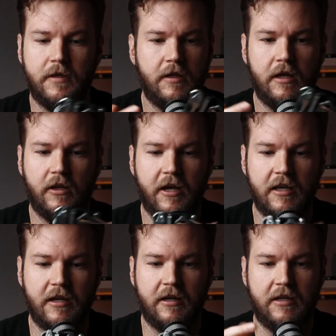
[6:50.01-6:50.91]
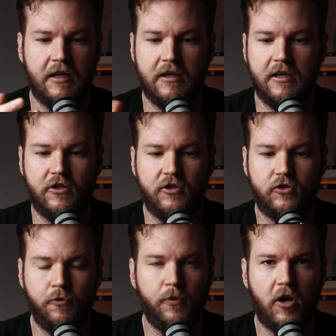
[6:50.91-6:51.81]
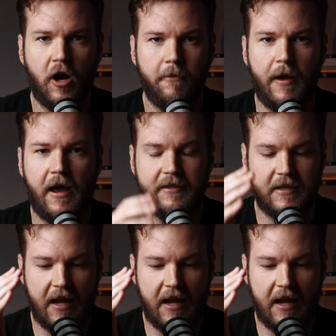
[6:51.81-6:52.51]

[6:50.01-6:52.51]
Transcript: It is super compact.